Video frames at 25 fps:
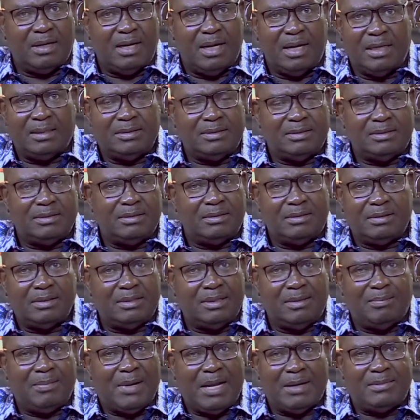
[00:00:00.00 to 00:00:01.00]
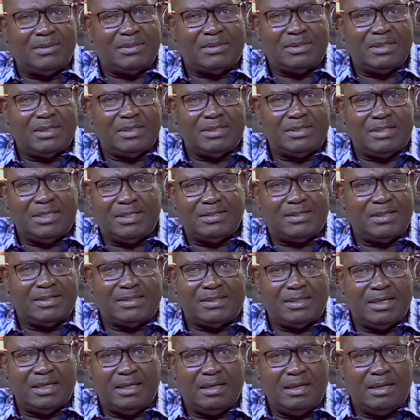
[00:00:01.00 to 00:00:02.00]
And the Bible says,
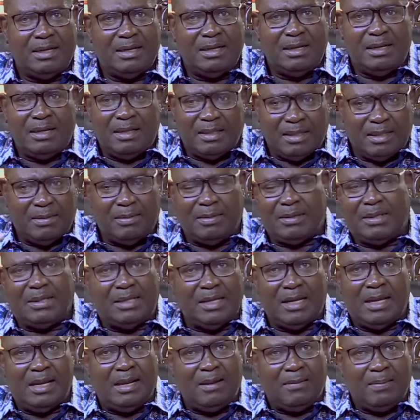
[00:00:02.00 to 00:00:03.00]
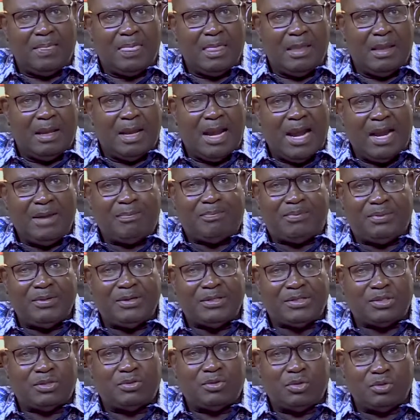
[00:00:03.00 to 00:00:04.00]
Jesus said, the, the high
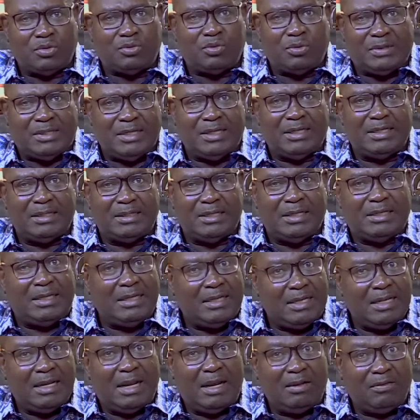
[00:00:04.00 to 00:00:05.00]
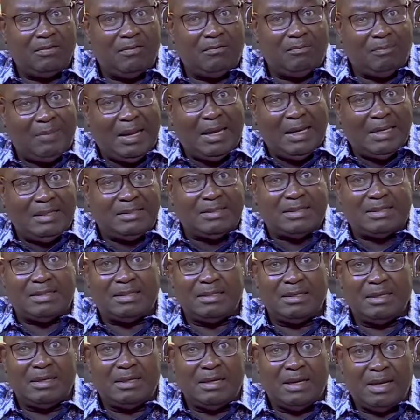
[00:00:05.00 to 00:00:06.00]
priest, those who did it, they did it out of
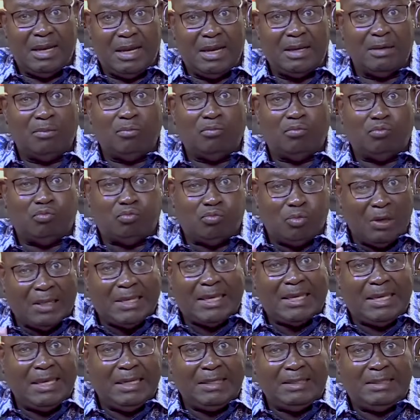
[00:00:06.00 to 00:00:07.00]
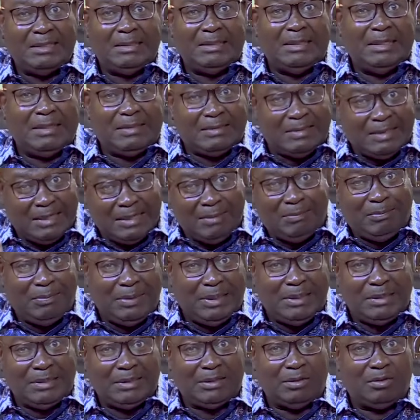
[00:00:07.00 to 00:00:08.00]
malice and wicked,
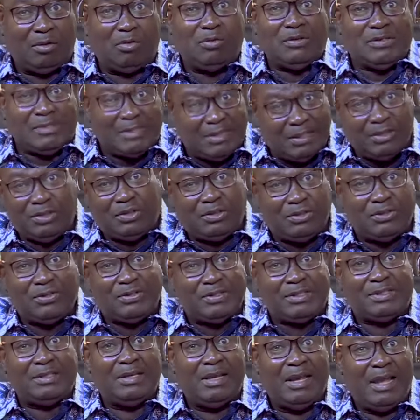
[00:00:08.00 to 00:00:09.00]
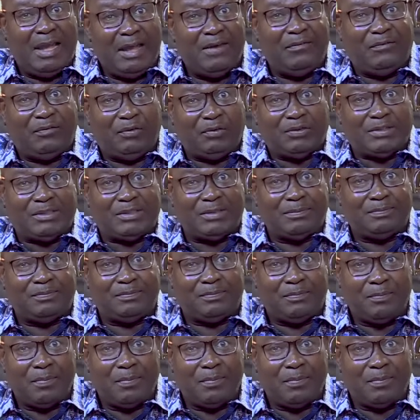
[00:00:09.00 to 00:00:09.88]
determined, conscientious effort.